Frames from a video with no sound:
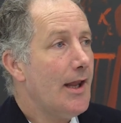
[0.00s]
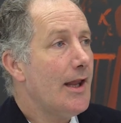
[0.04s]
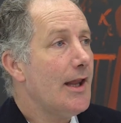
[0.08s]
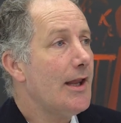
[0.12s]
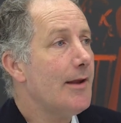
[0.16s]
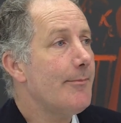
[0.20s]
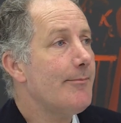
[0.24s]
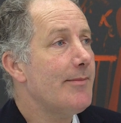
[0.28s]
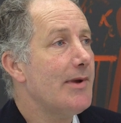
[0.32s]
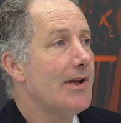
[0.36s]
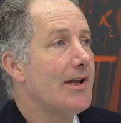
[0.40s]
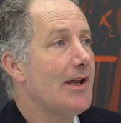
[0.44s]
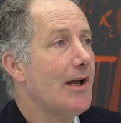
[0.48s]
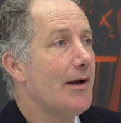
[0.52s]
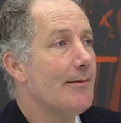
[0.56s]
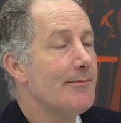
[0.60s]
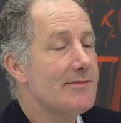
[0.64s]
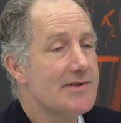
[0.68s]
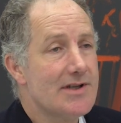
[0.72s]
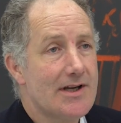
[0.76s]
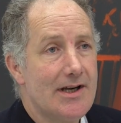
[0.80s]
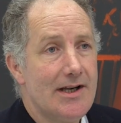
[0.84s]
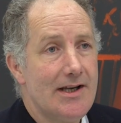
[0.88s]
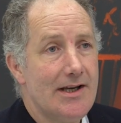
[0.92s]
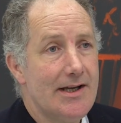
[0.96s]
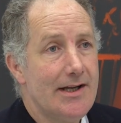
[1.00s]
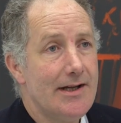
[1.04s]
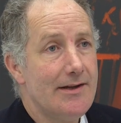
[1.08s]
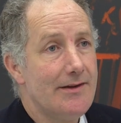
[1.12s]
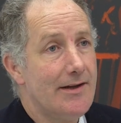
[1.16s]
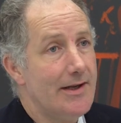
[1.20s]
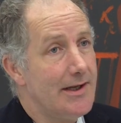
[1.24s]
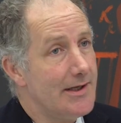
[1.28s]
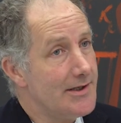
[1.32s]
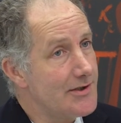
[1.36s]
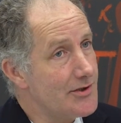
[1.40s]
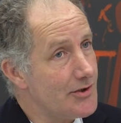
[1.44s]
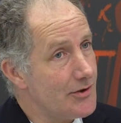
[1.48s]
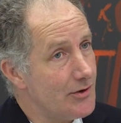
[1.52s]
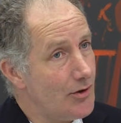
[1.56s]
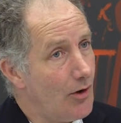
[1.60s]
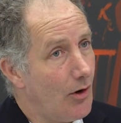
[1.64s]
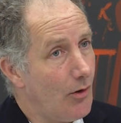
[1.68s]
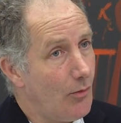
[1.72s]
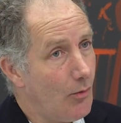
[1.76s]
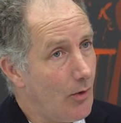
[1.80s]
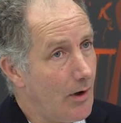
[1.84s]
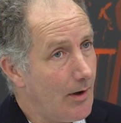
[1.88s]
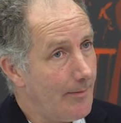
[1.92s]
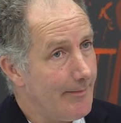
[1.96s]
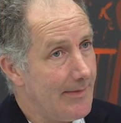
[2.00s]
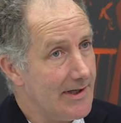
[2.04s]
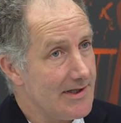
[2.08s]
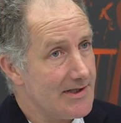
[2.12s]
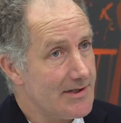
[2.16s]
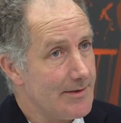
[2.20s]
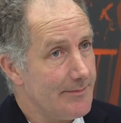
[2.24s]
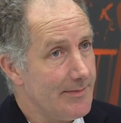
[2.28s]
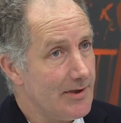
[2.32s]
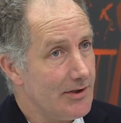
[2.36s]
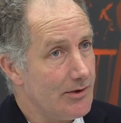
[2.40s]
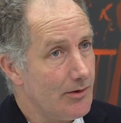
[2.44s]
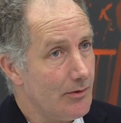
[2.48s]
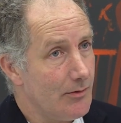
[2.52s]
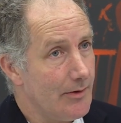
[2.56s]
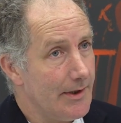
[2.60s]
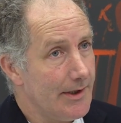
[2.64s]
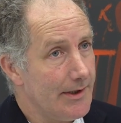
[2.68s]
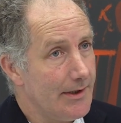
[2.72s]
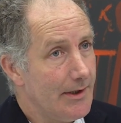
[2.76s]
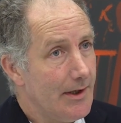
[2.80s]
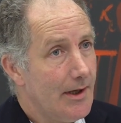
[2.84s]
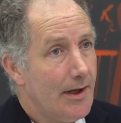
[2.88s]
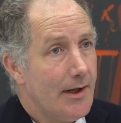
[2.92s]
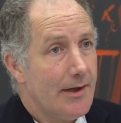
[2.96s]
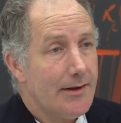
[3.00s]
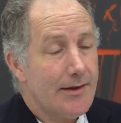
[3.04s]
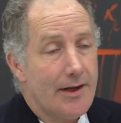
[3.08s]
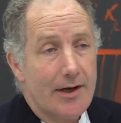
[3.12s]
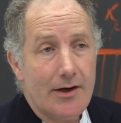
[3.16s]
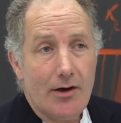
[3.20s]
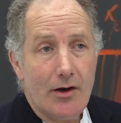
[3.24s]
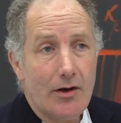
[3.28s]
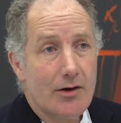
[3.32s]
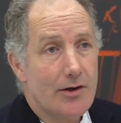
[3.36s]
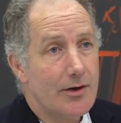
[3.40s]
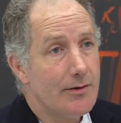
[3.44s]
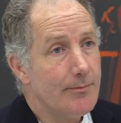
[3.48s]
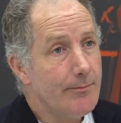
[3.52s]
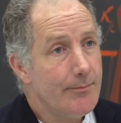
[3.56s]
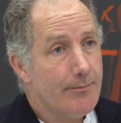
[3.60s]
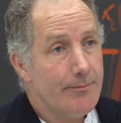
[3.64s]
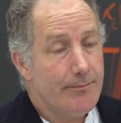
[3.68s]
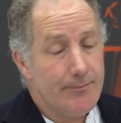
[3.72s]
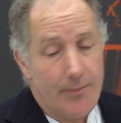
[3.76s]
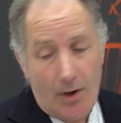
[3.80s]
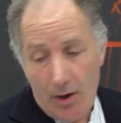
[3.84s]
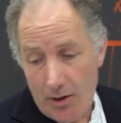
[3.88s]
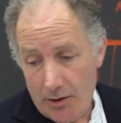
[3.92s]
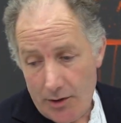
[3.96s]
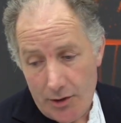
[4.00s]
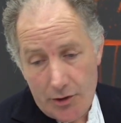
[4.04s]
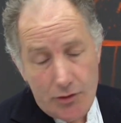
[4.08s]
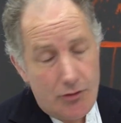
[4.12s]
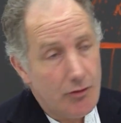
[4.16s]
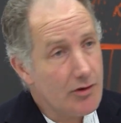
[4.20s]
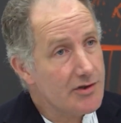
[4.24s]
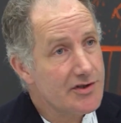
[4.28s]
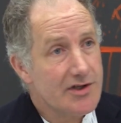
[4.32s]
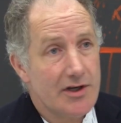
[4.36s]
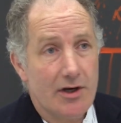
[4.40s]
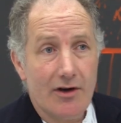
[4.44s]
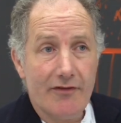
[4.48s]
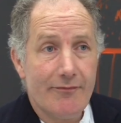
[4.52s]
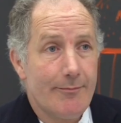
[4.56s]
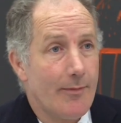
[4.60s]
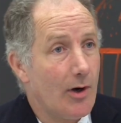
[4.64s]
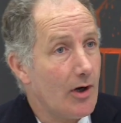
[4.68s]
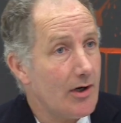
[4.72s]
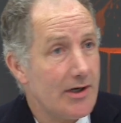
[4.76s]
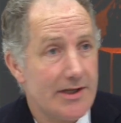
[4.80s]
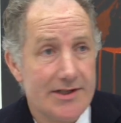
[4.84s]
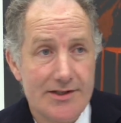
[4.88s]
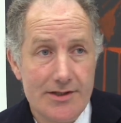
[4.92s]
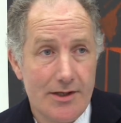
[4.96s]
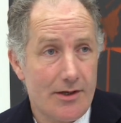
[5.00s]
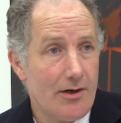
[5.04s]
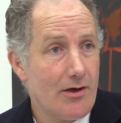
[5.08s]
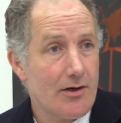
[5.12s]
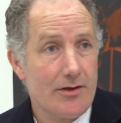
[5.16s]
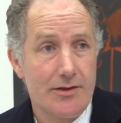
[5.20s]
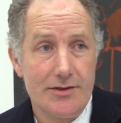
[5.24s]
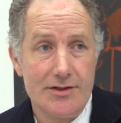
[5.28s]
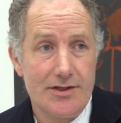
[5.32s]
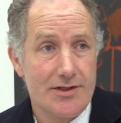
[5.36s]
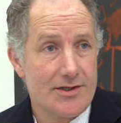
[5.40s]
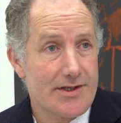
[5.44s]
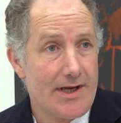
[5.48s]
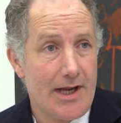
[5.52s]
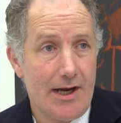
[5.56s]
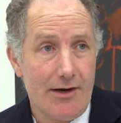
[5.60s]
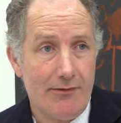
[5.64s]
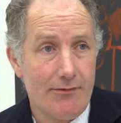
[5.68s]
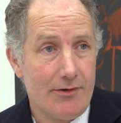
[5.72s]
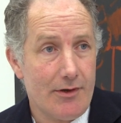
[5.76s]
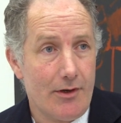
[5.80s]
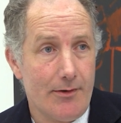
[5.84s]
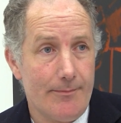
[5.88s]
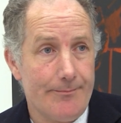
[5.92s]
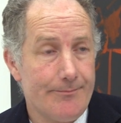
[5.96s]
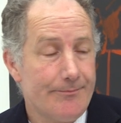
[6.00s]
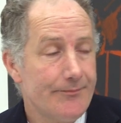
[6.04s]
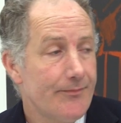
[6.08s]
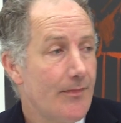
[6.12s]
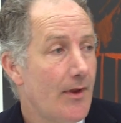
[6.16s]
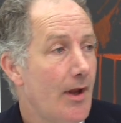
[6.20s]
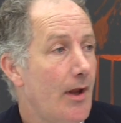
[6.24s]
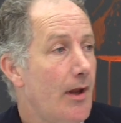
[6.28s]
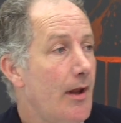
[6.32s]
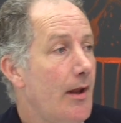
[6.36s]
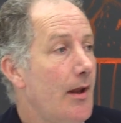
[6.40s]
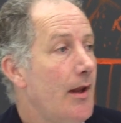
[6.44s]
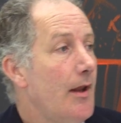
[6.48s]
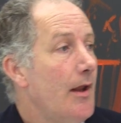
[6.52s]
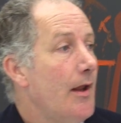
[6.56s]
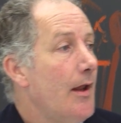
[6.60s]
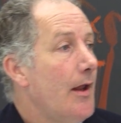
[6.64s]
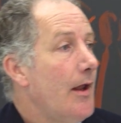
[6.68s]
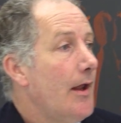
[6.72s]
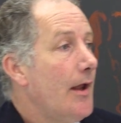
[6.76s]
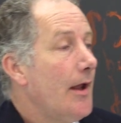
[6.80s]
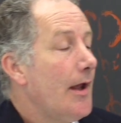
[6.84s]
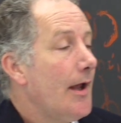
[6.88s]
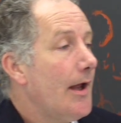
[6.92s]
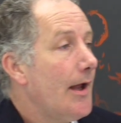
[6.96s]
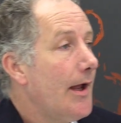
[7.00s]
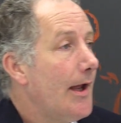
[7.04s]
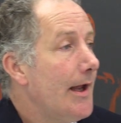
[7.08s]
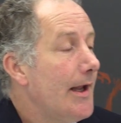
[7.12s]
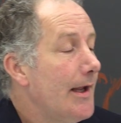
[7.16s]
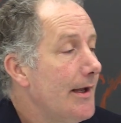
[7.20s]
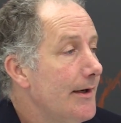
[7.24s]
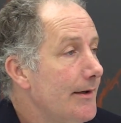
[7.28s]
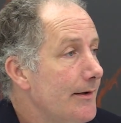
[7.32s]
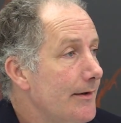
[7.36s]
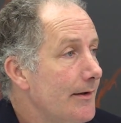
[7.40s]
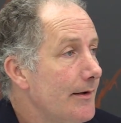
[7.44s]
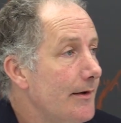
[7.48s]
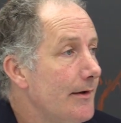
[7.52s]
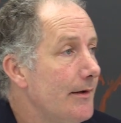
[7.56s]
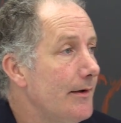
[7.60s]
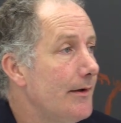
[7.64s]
it becomes clear that it's not what I'm meant to be doing, then I can cross it off my list and I can just carry on. And